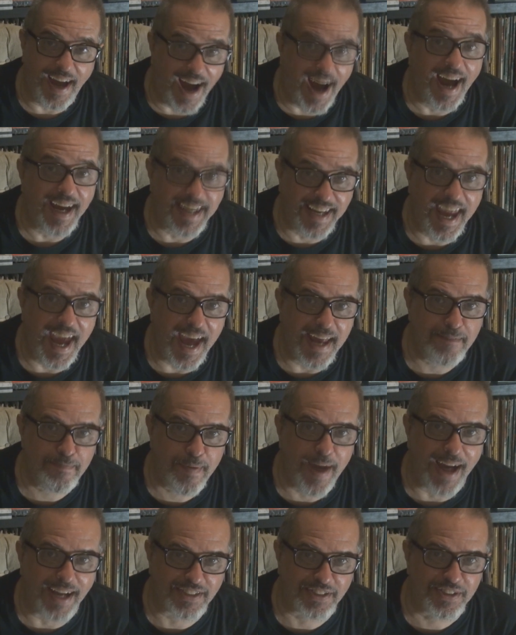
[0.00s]
I can
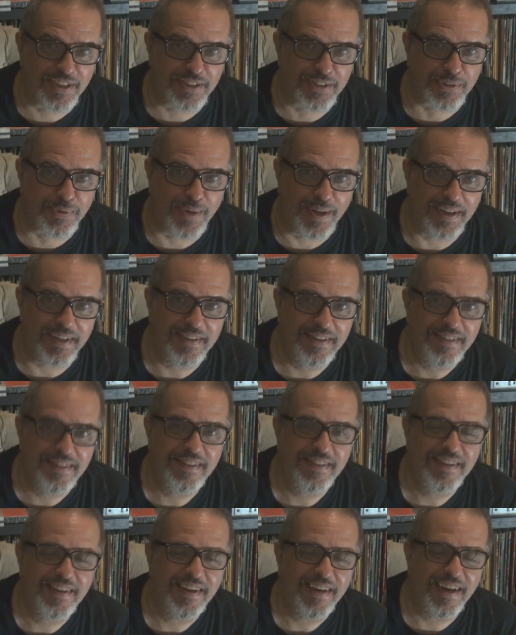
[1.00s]
bash this one.
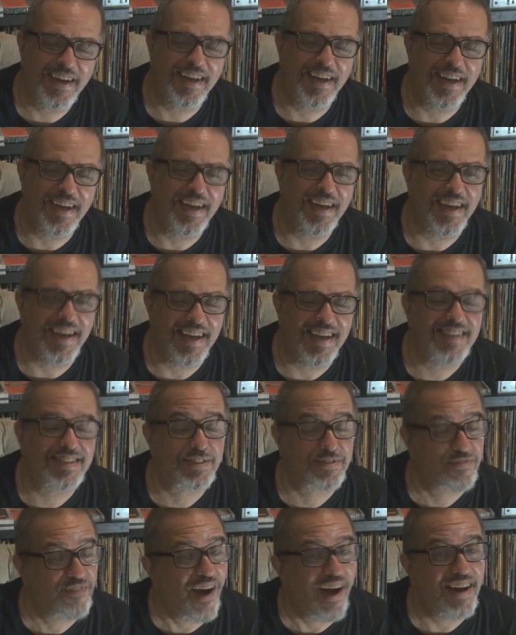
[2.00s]
It, it,
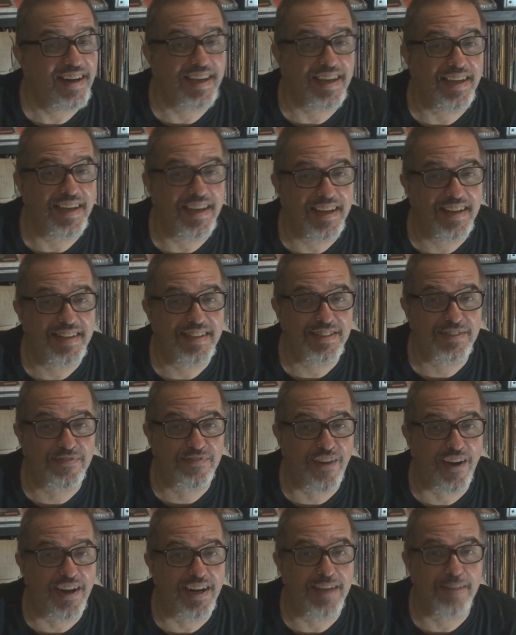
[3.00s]
it's funny. It is
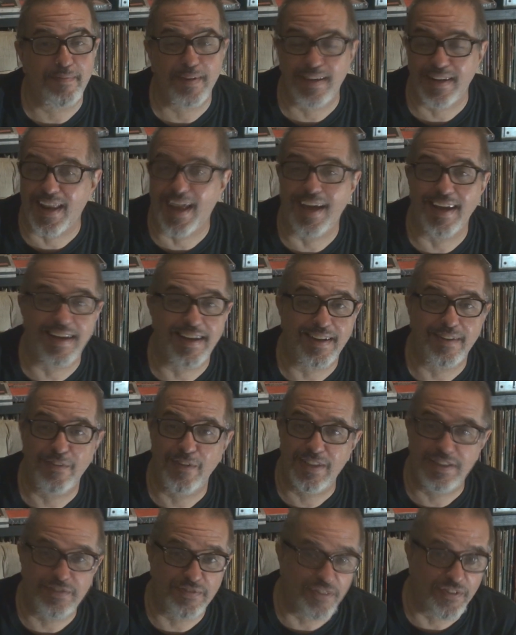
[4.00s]
funny, but like
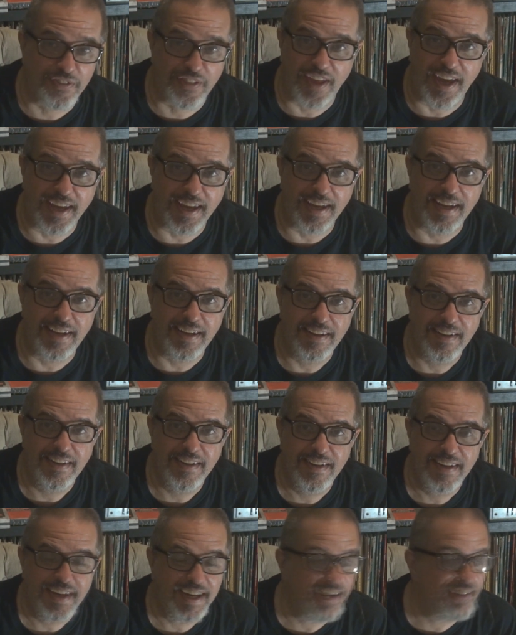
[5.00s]
wishful thinking,
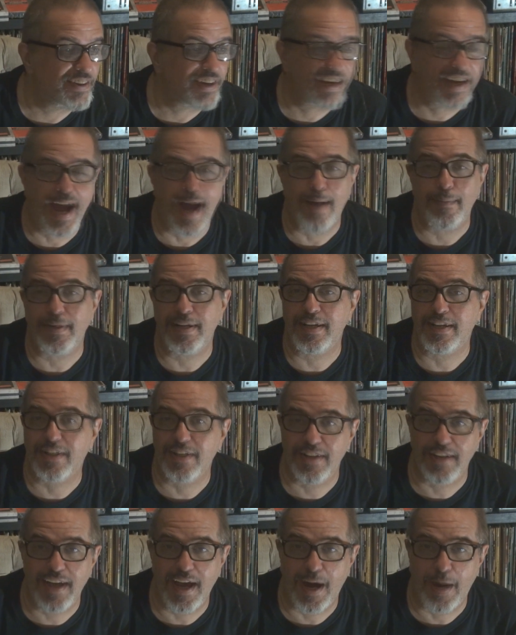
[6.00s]
even comedy
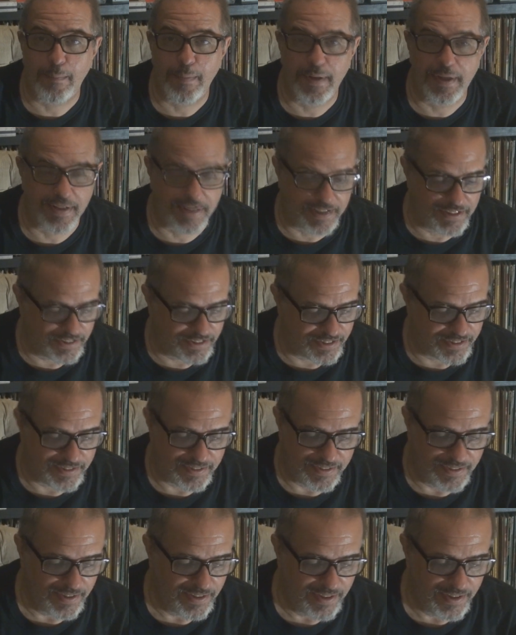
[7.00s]
couldn't help it because,
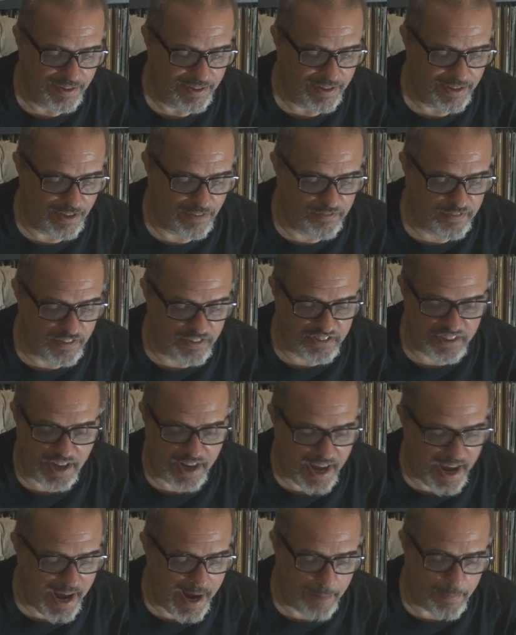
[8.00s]
you know, feels
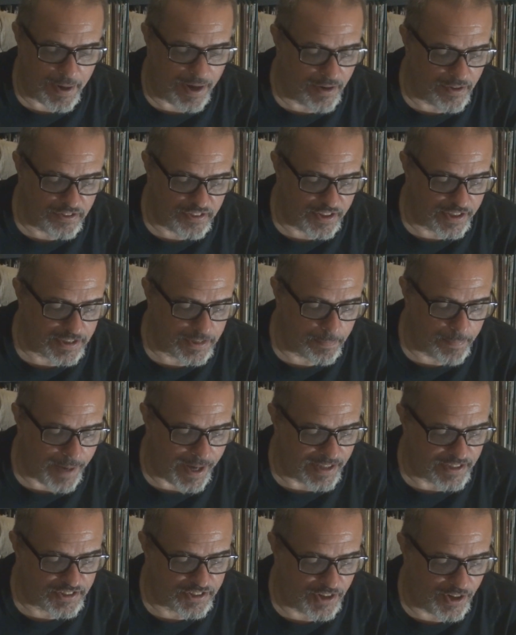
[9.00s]
like a hammer. I don't think it's a
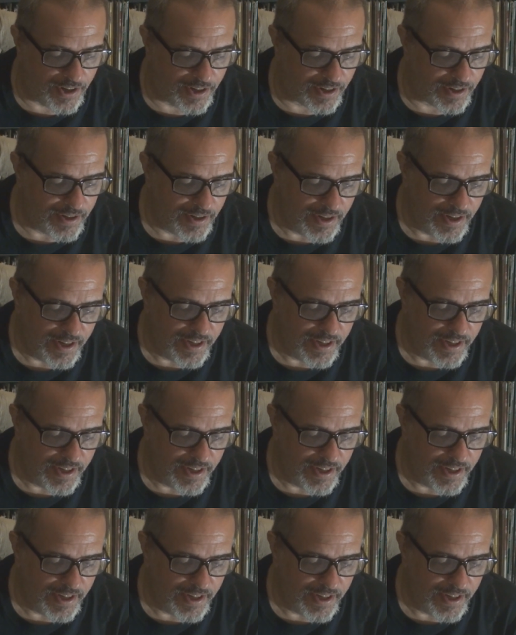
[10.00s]
bad song.